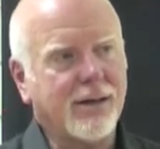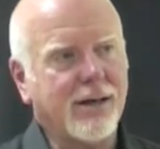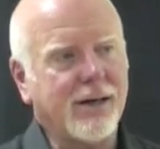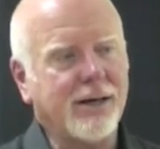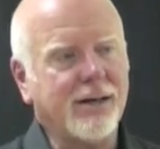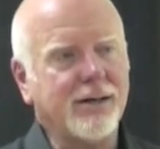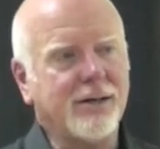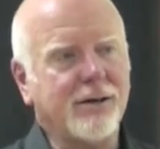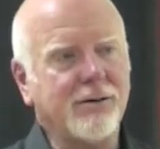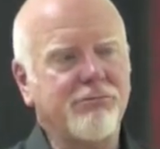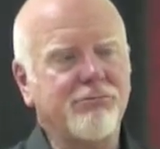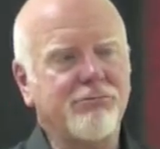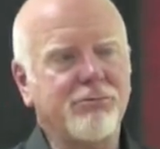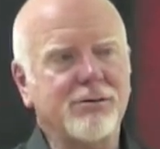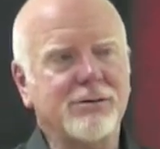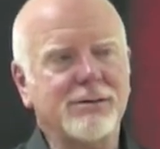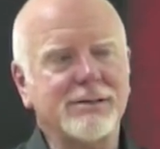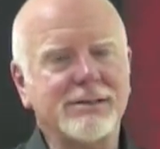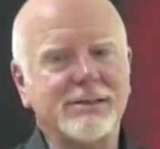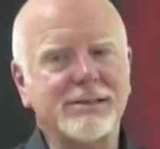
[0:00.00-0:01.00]
in
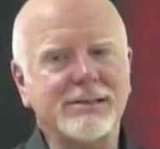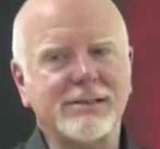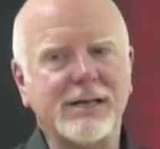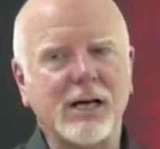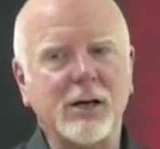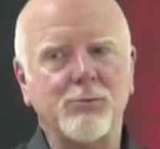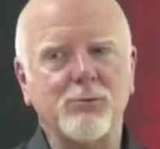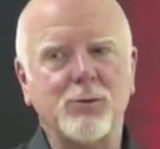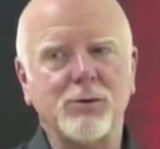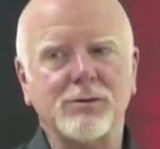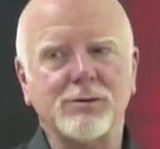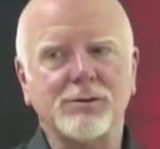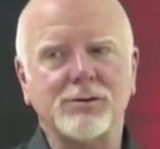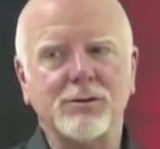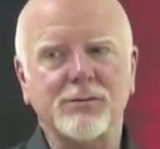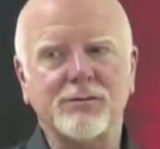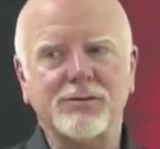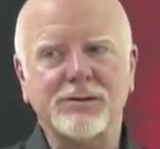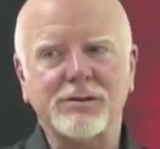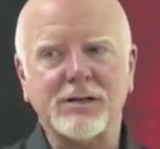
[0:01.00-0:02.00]
different
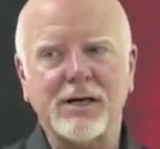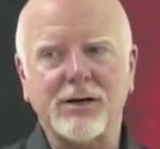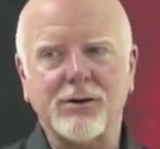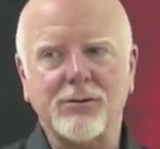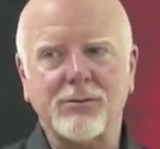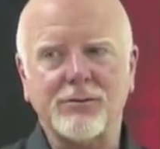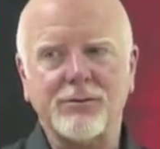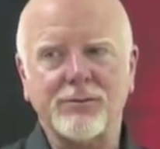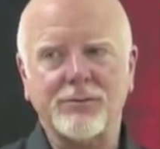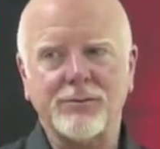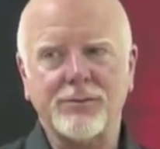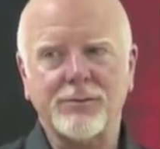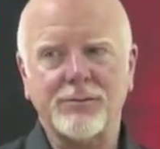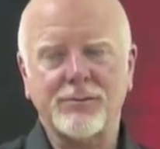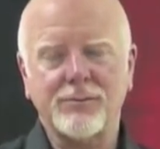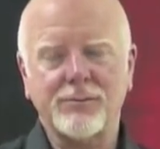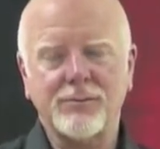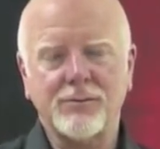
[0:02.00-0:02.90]
segments of self.